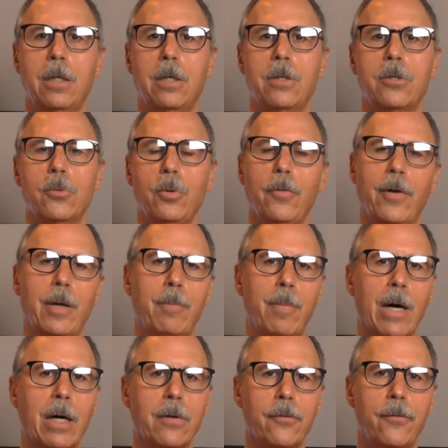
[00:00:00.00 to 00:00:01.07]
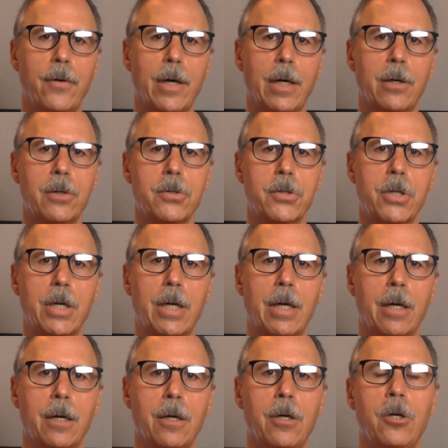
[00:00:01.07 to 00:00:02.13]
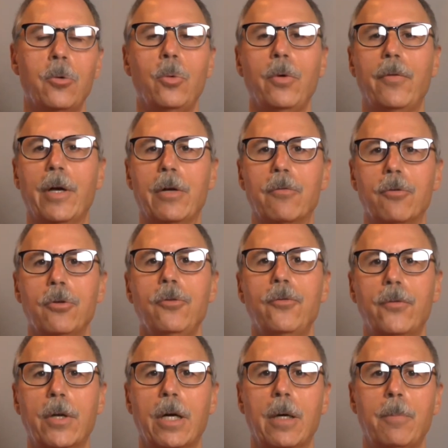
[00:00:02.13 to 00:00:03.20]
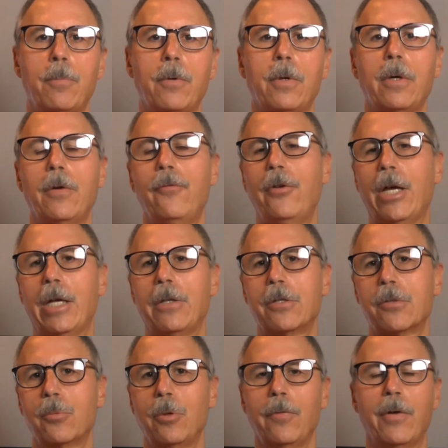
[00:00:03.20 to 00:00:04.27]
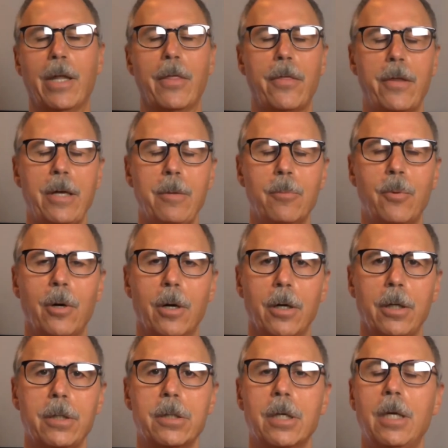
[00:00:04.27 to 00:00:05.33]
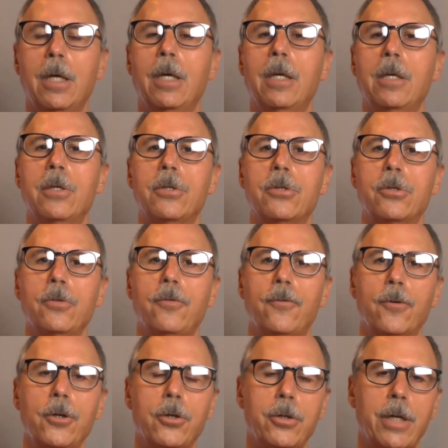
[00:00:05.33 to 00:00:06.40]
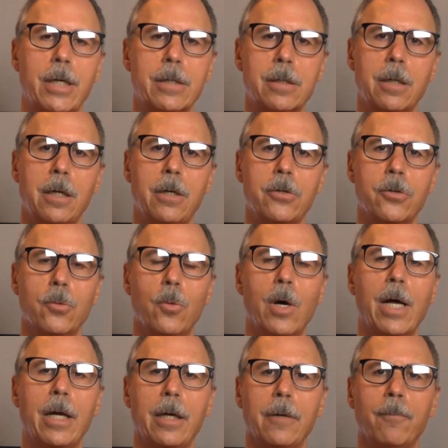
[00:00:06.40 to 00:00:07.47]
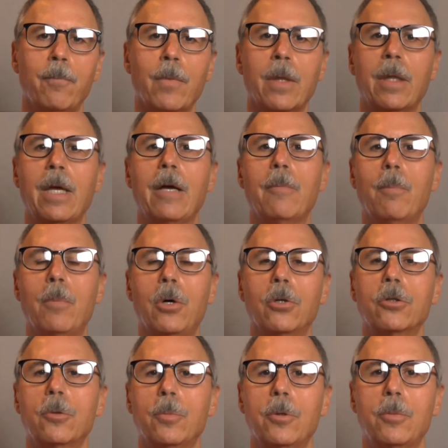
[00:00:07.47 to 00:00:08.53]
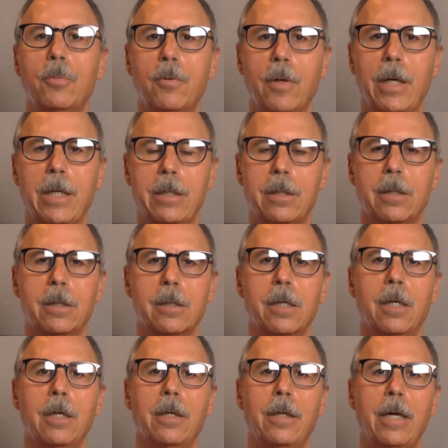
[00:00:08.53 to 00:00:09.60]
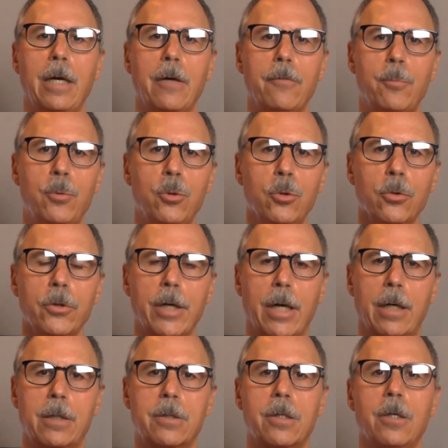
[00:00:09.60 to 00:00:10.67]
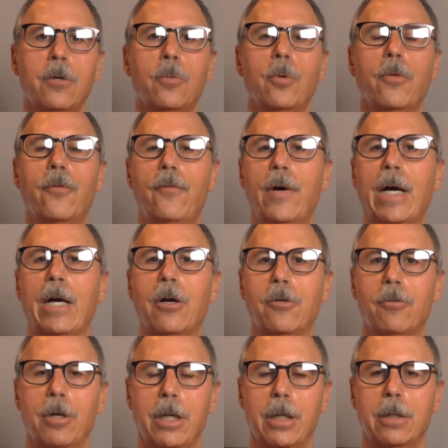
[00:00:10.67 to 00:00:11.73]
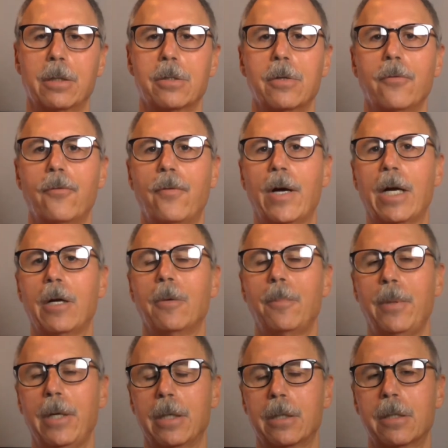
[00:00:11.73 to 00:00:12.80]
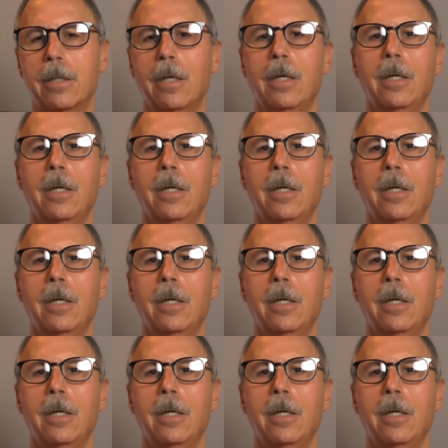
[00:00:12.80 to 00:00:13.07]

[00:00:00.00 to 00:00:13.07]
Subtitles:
So we've had bonfires there, we've had rooftop events, we've had theme parties. So for your destination wedding, they have multiple places. They have pool decks with fire rings and fire pits.